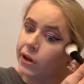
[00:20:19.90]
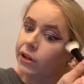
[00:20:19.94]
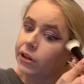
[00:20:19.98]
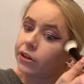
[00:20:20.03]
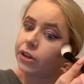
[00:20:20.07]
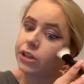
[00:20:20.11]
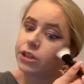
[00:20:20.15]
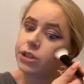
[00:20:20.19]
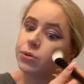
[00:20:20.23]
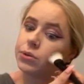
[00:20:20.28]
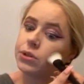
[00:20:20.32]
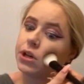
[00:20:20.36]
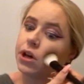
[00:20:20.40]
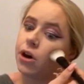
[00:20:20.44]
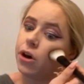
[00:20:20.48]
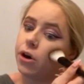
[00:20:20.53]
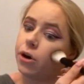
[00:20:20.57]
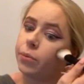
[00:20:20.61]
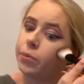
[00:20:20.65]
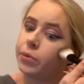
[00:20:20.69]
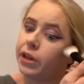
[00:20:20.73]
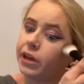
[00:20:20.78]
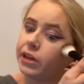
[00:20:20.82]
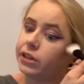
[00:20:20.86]
This was a
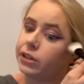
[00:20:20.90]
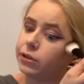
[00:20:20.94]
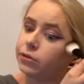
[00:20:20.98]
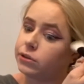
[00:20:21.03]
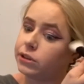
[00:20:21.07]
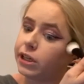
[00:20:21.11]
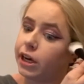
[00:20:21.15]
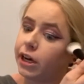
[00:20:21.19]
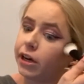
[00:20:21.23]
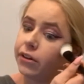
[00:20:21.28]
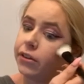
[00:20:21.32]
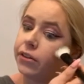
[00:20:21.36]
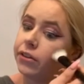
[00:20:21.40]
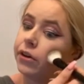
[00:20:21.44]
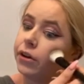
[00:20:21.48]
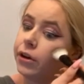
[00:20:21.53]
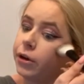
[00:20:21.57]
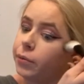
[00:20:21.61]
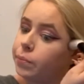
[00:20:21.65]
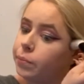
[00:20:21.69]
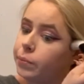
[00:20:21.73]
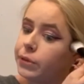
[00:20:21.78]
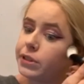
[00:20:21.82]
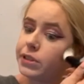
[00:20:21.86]
home that knew death.
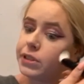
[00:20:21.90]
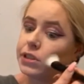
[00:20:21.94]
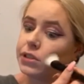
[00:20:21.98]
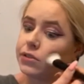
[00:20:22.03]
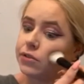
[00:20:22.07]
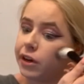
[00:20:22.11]
Mrs.